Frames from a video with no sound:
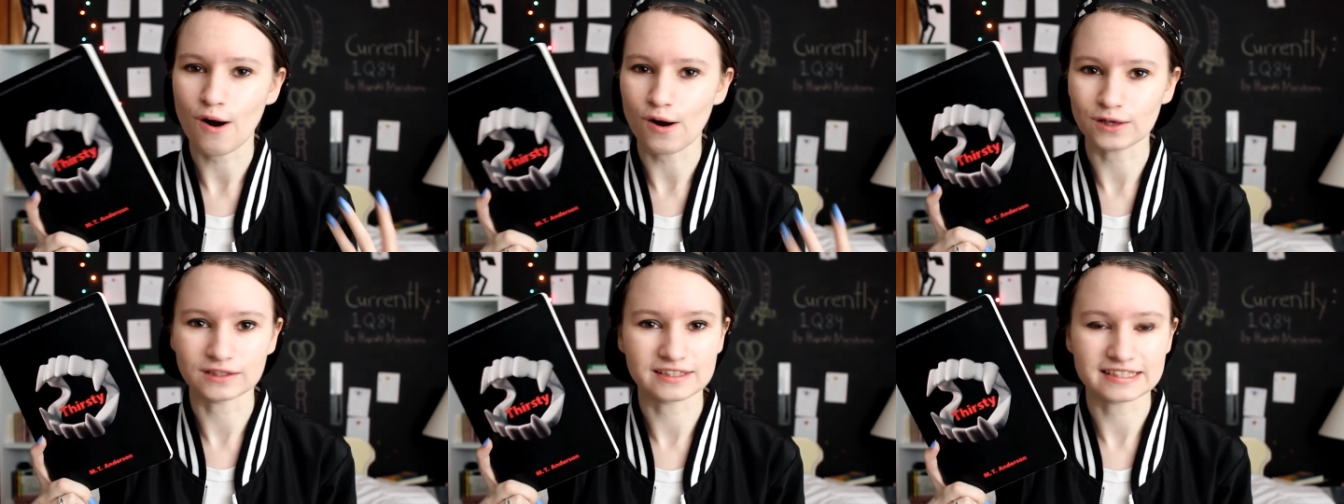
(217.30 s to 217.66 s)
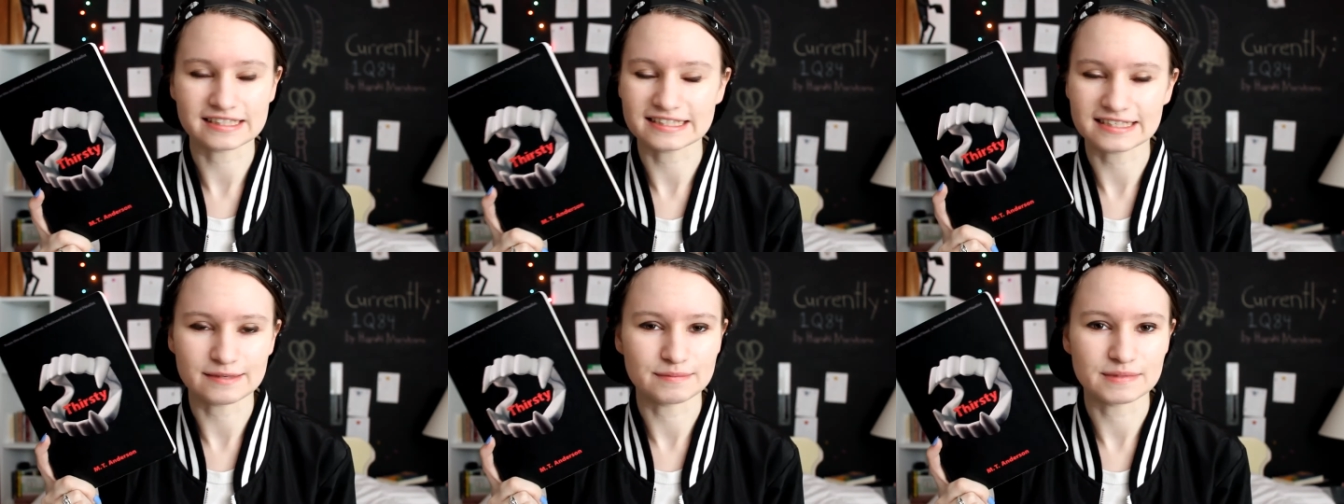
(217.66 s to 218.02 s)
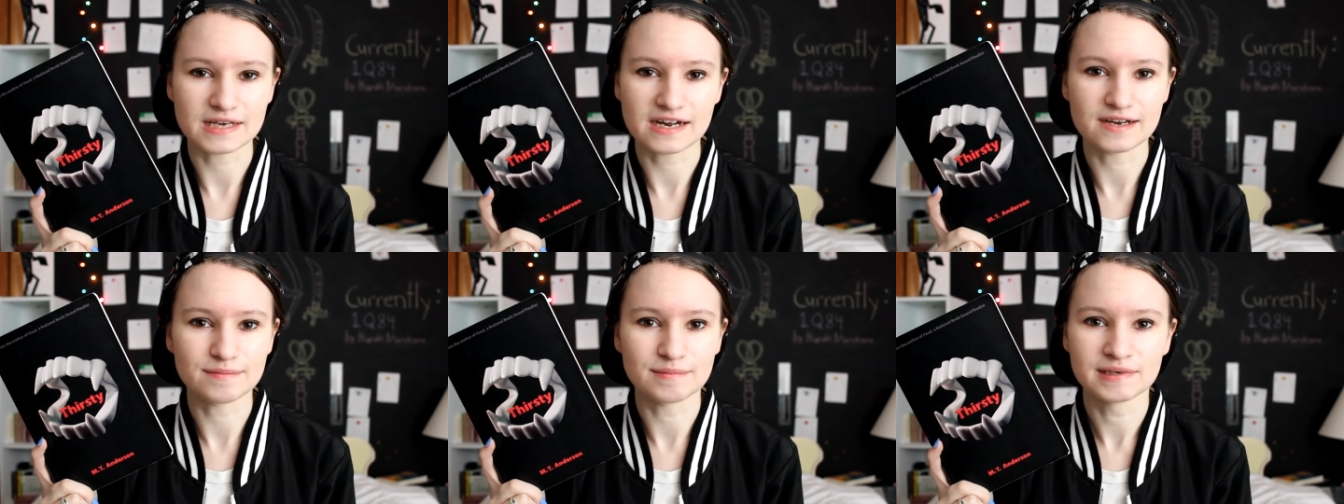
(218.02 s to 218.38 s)
all at the same
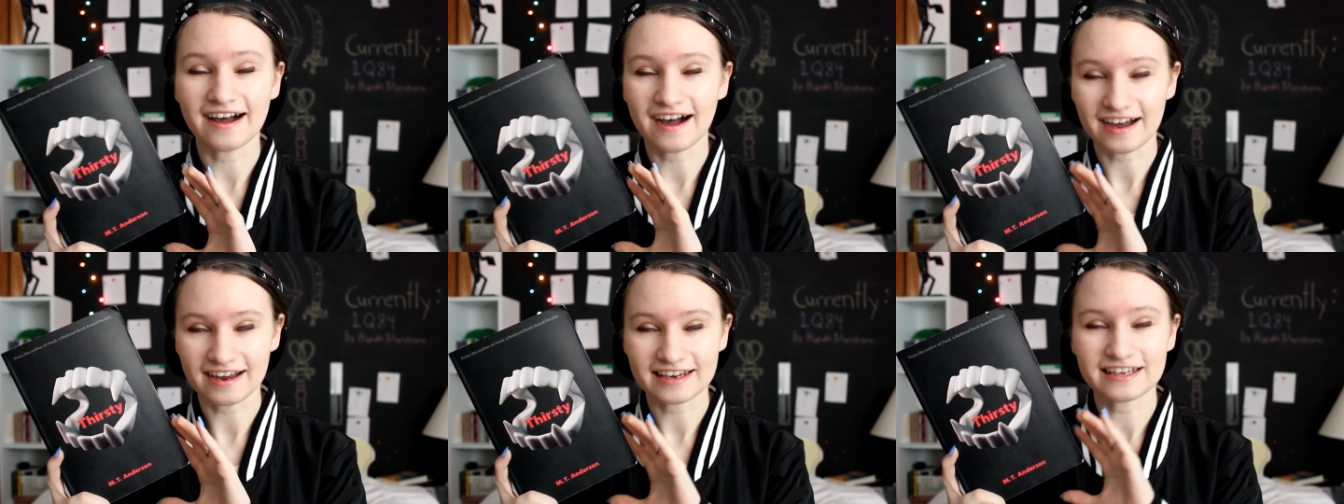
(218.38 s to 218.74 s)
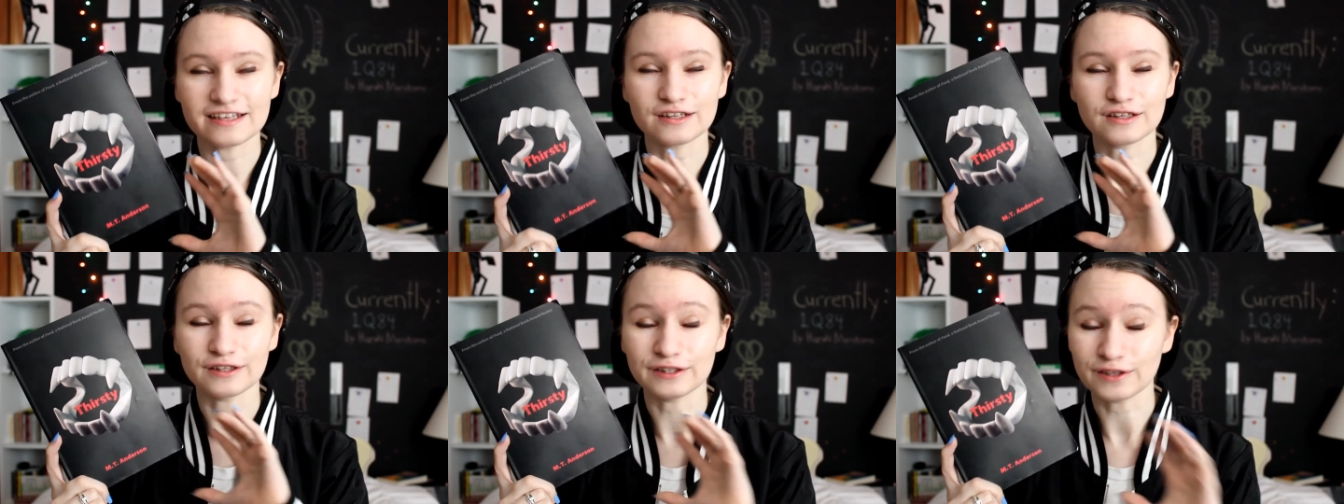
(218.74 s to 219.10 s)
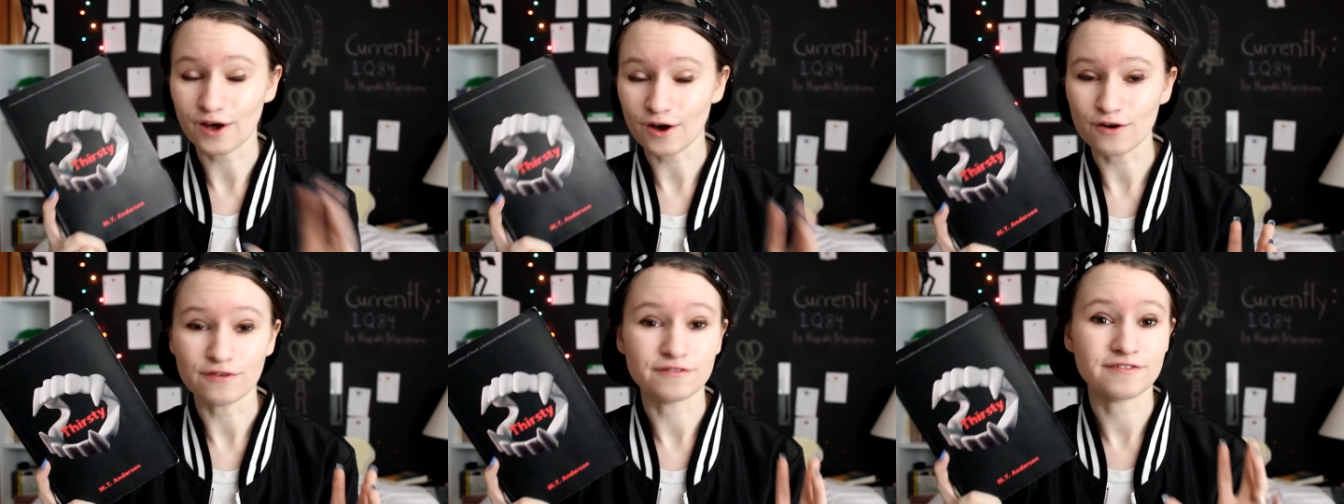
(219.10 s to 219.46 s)
time. I
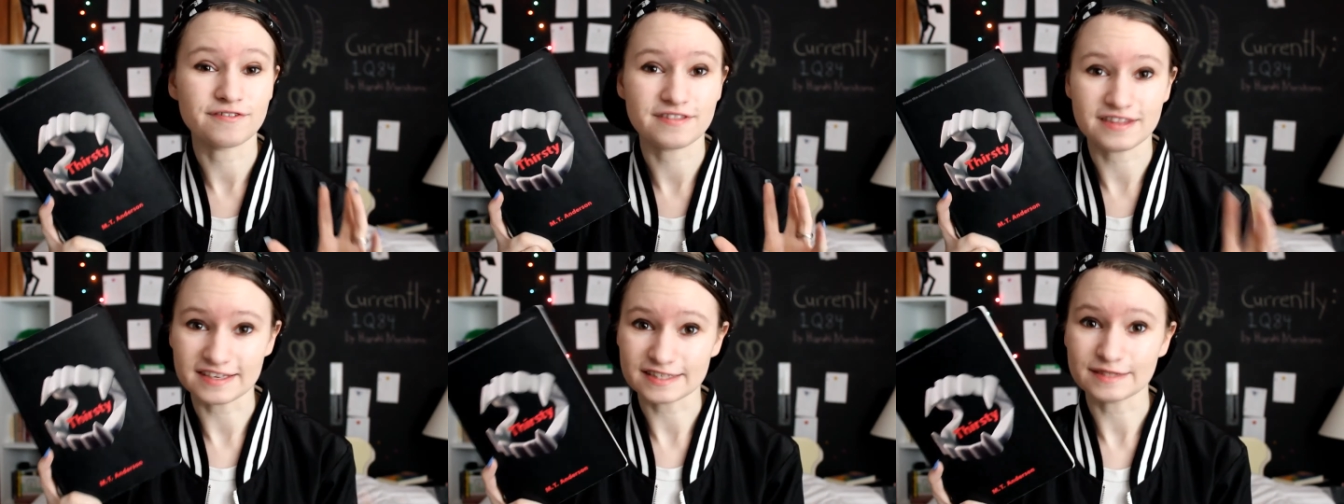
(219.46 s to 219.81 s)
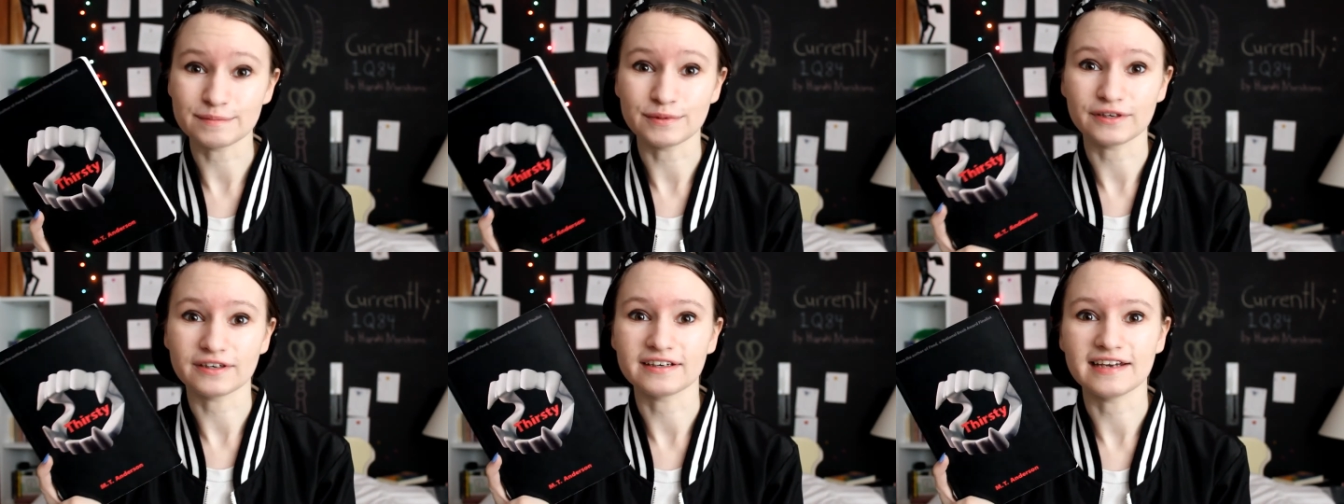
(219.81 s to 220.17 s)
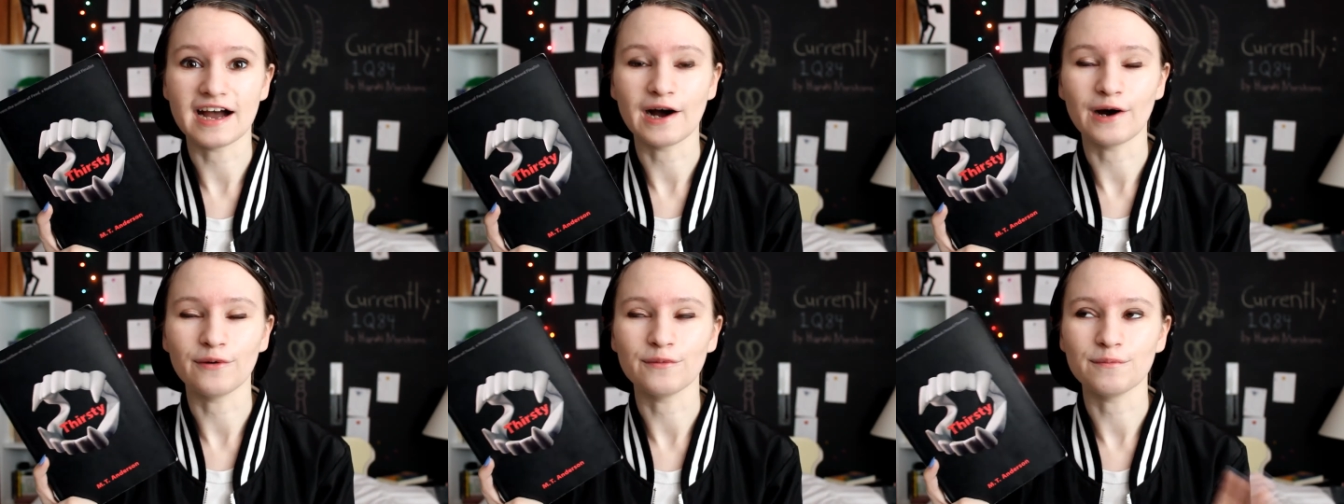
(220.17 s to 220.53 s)
love this book
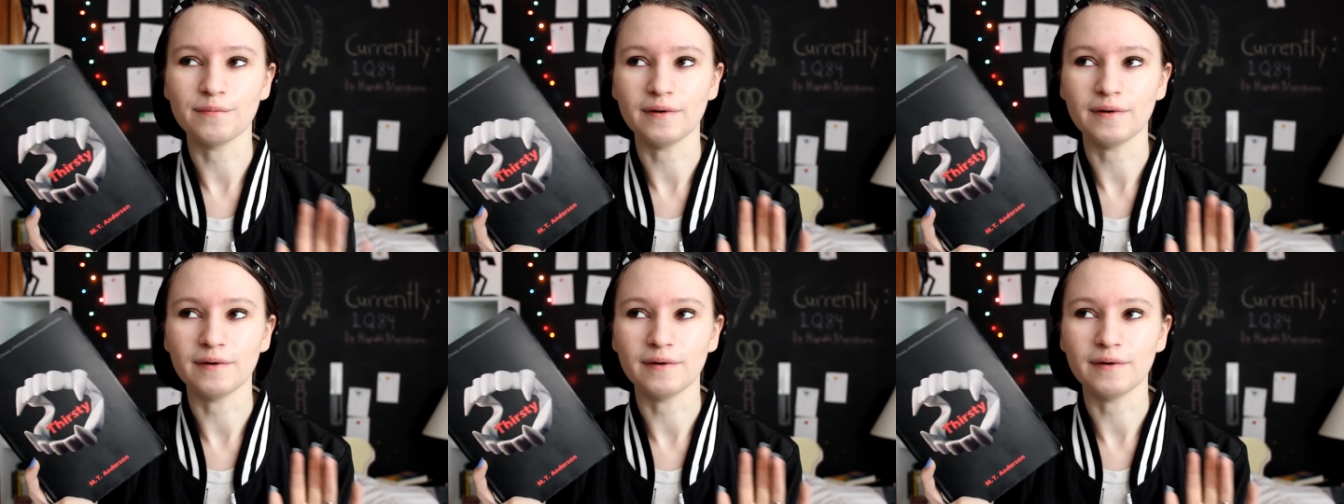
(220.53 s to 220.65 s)
now,